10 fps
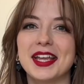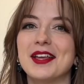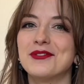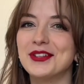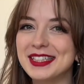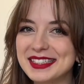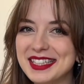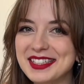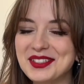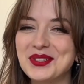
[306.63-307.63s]
If you
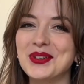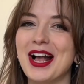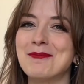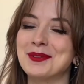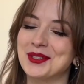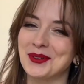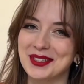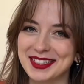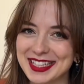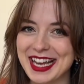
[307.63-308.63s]
listened to
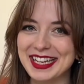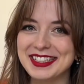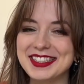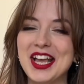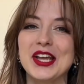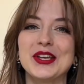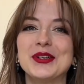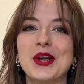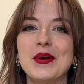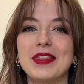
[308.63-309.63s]
episode 6,
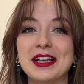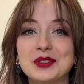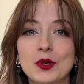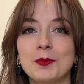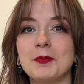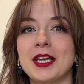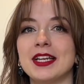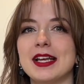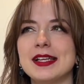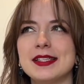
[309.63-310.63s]
you know that
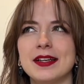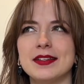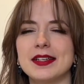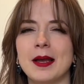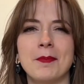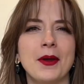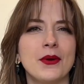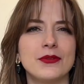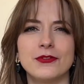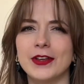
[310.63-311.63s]
dopamine isn't
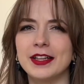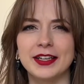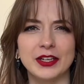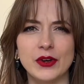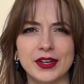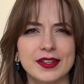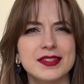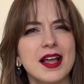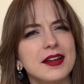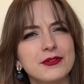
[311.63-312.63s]
about feeling good.
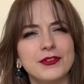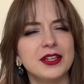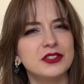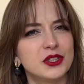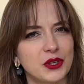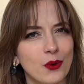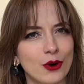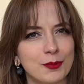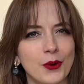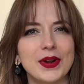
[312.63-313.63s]
It's not a feel-good
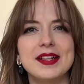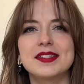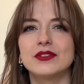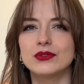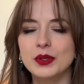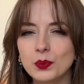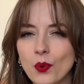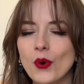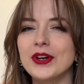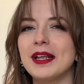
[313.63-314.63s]
hormone. It's a
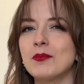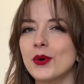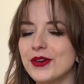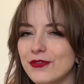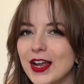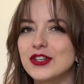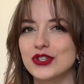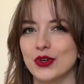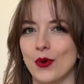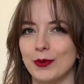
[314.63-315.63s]
reward and
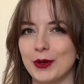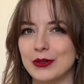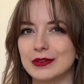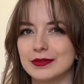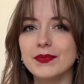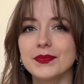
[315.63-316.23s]
motivation hormone.